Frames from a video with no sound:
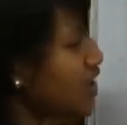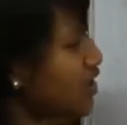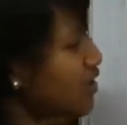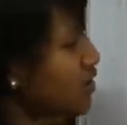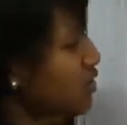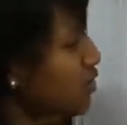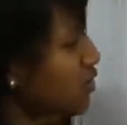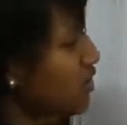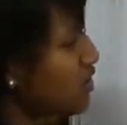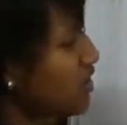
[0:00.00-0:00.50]

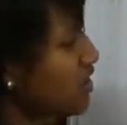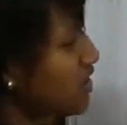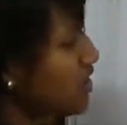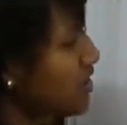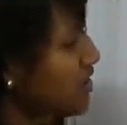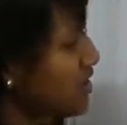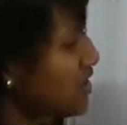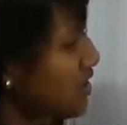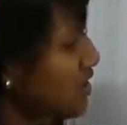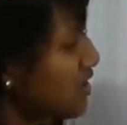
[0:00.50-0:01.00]
So
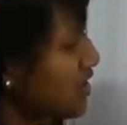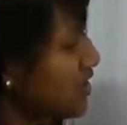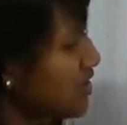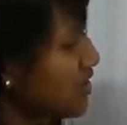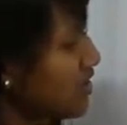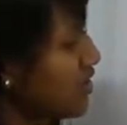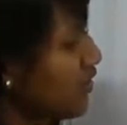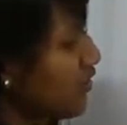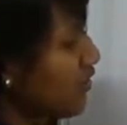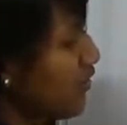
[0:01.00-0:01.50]
this
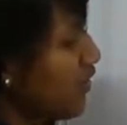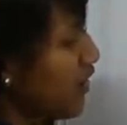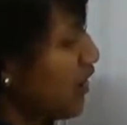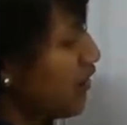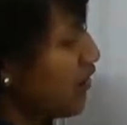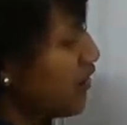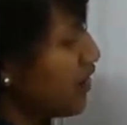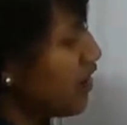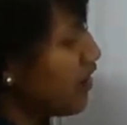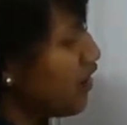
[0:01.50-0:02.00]
is
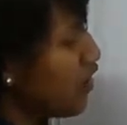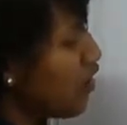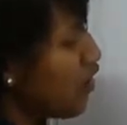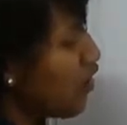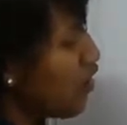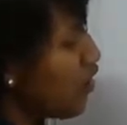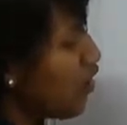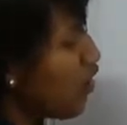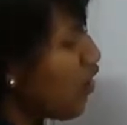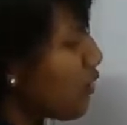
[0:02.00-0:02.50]
rarer,
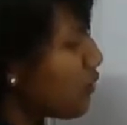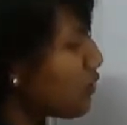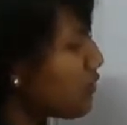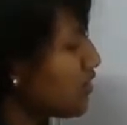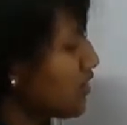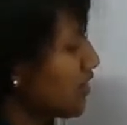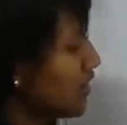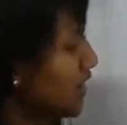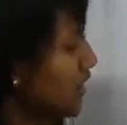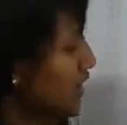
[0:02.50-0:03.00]

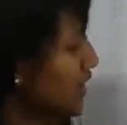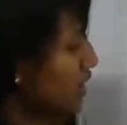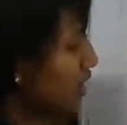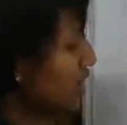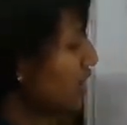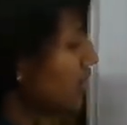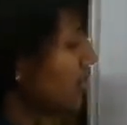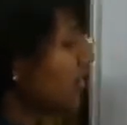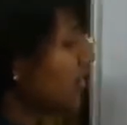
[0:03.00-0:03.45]
optically